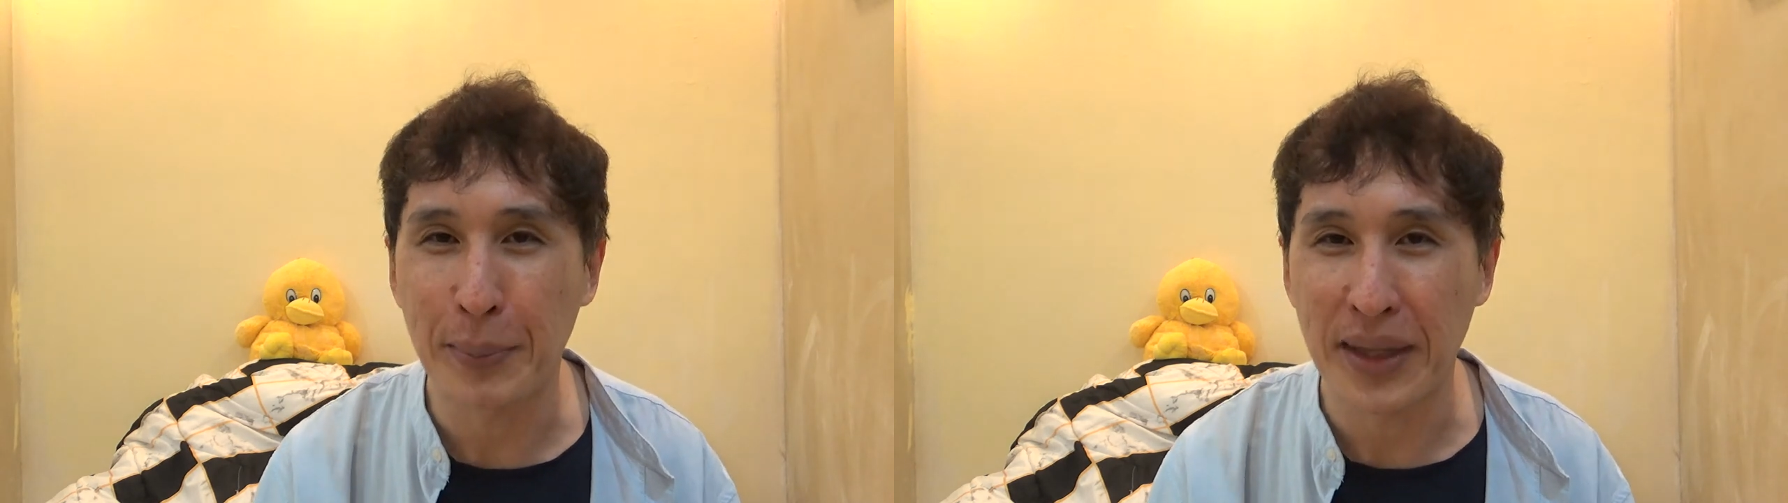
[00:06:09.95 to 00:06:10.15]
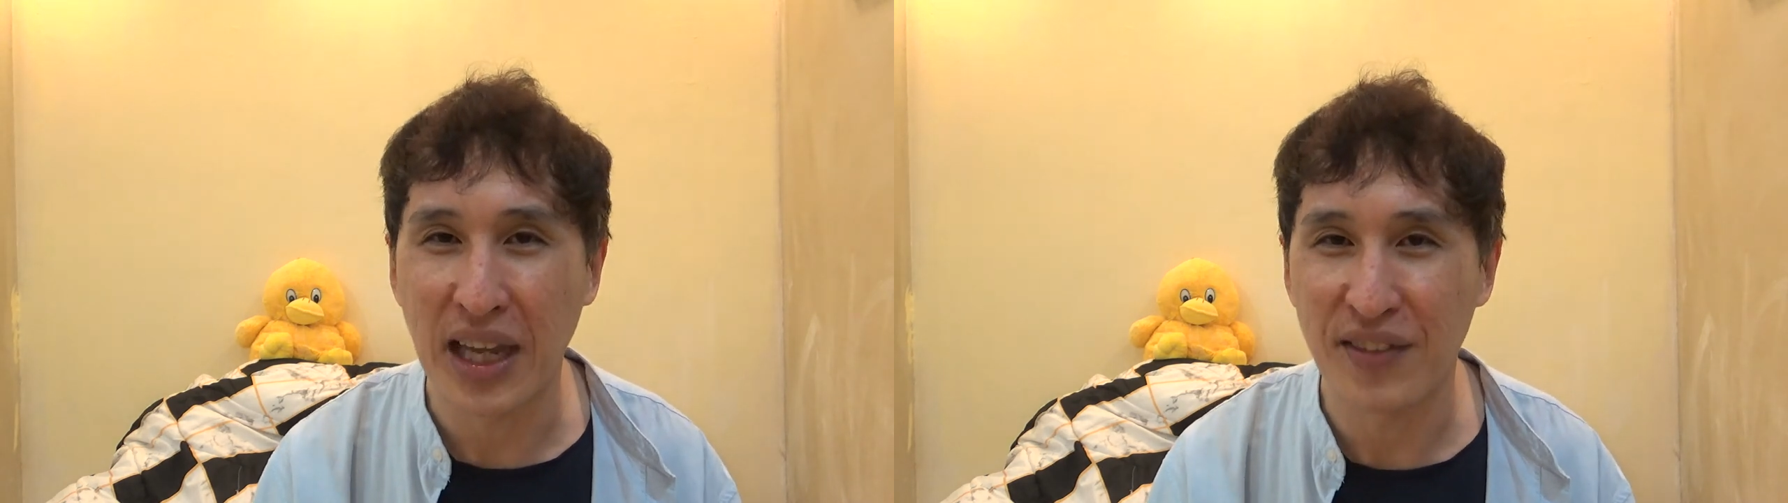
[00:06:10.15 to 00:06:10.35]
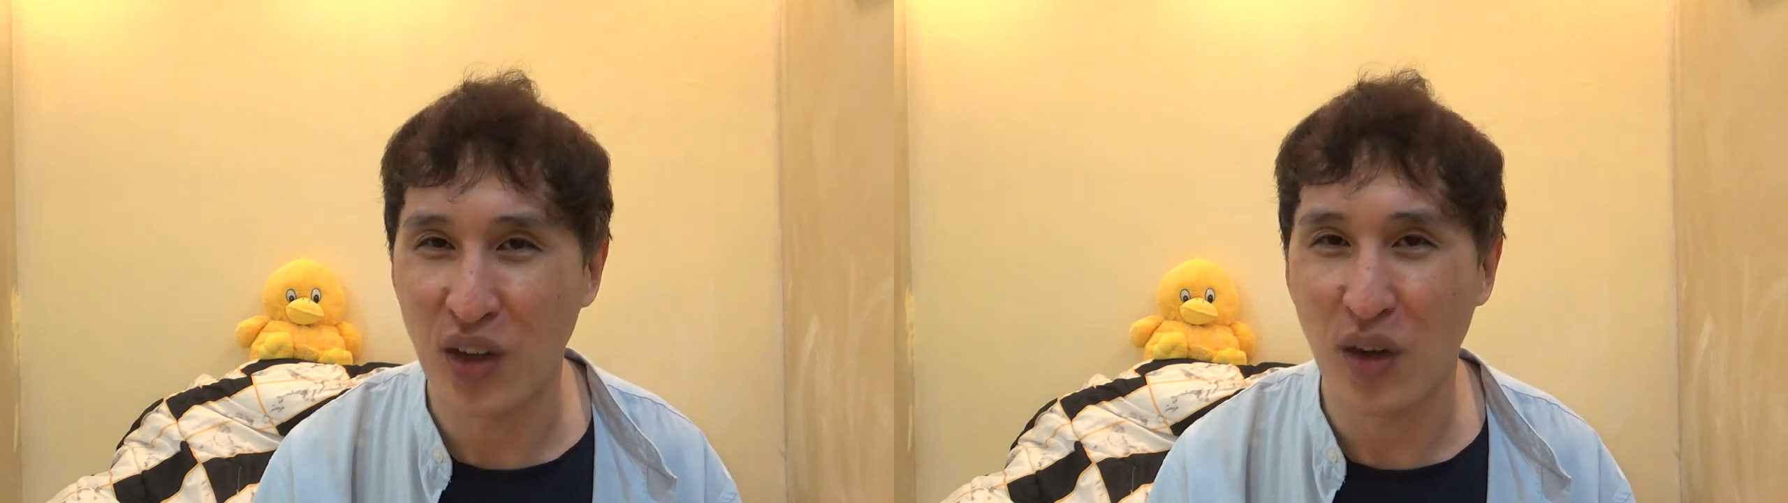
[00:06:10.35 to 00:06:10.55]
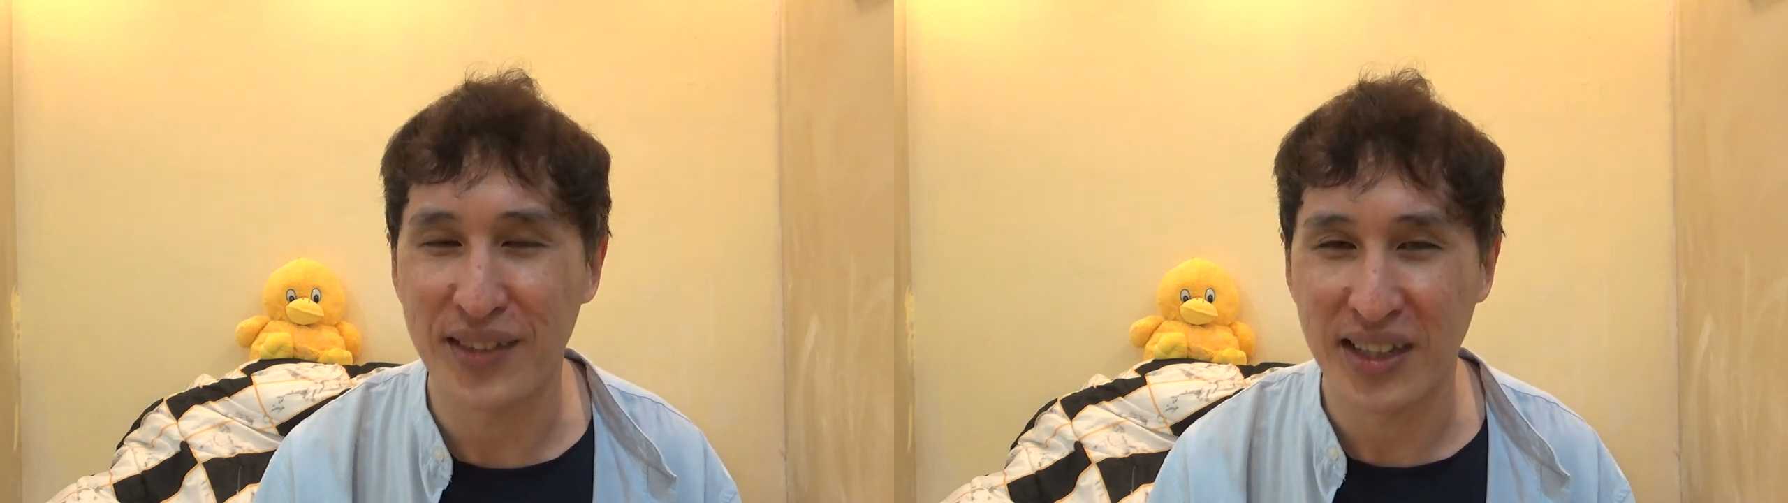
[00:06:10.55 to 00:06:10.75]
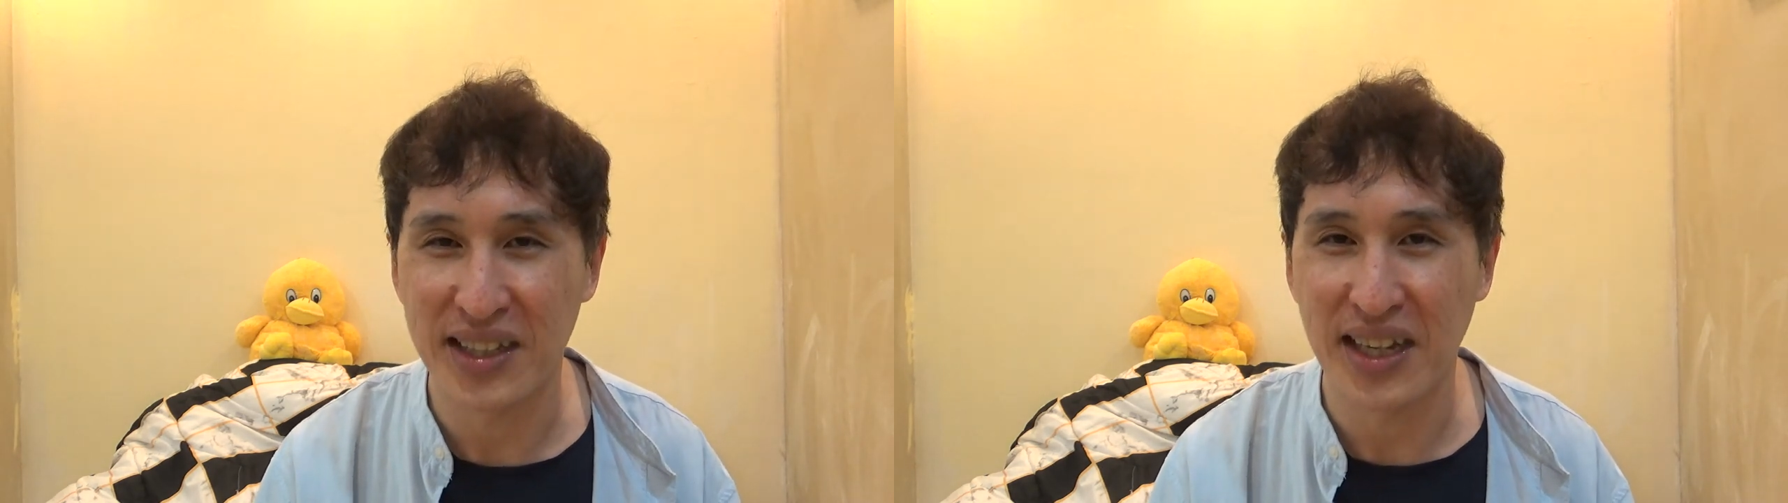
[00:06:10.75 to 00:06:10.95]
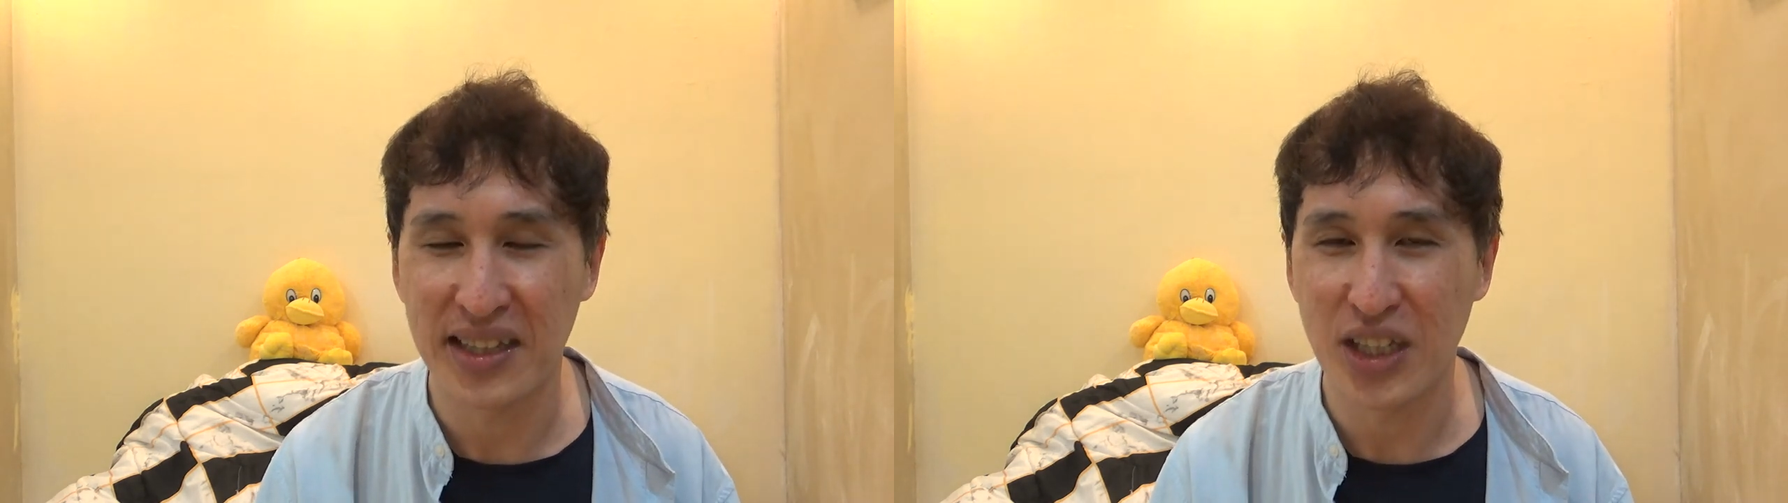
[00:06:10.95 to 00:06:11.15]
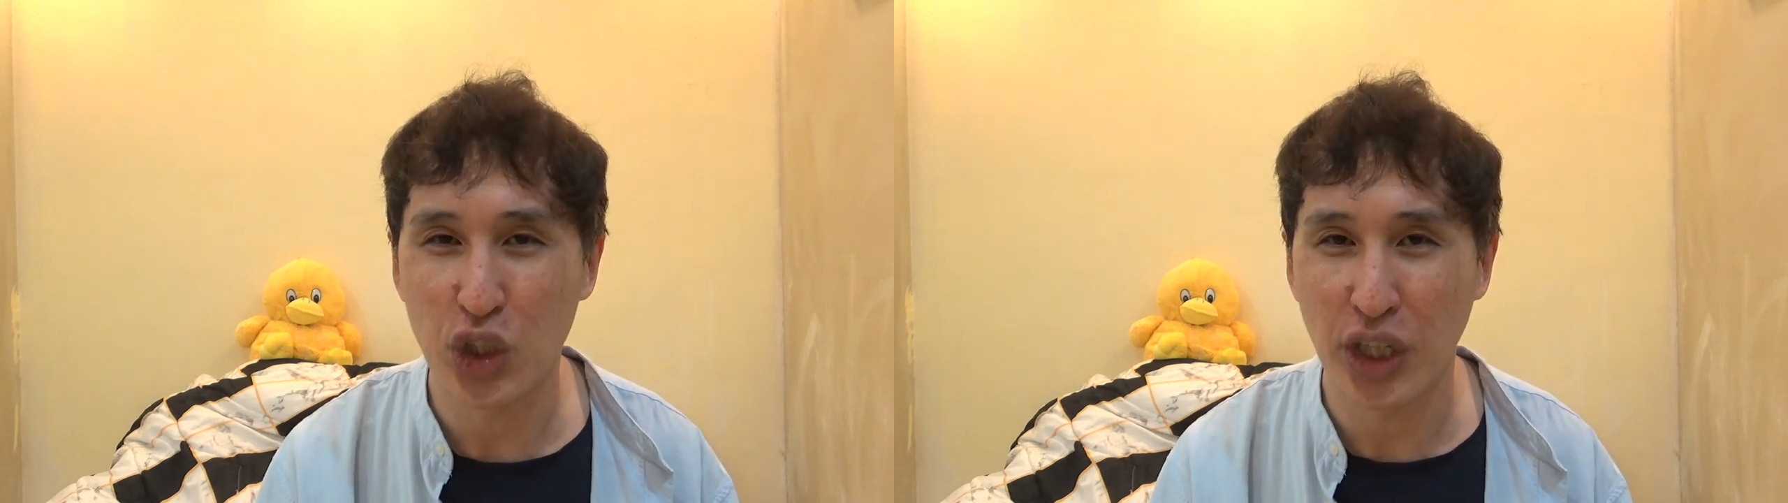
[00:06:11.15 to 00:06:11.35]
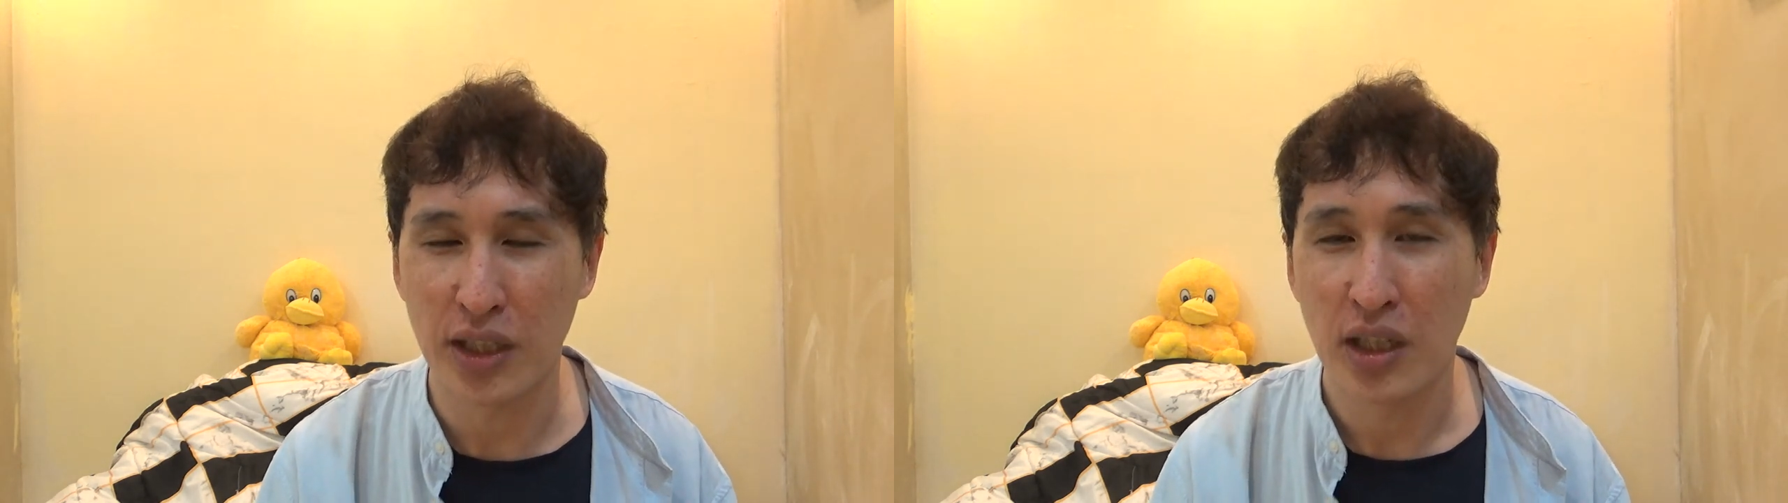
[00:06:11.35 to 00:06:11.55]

behavior of the ENTJ.